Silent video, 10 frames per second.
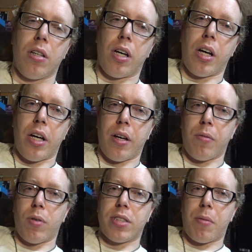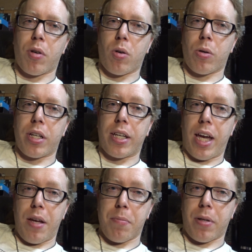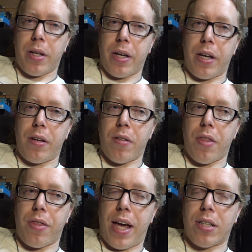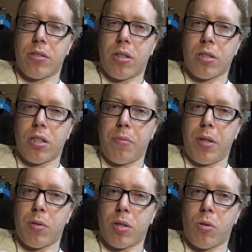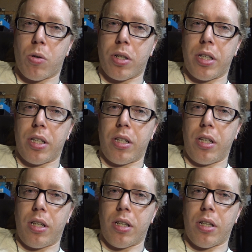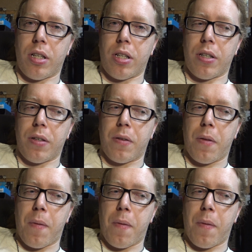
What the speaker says: Once I'm recording gameplay, that's all going to be recorded. I